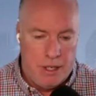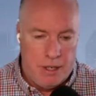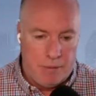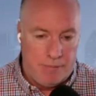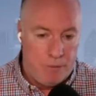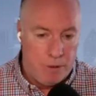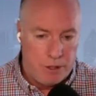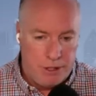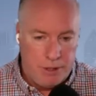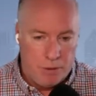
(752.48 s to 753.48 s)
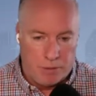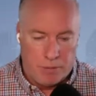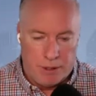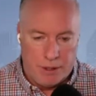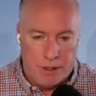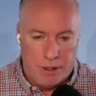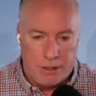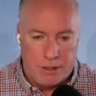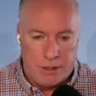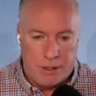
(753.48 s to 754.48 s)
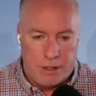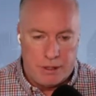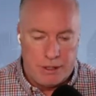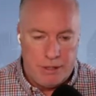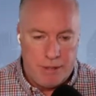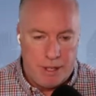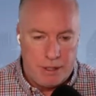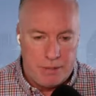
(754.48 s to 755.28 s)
Before she worked with us, she managed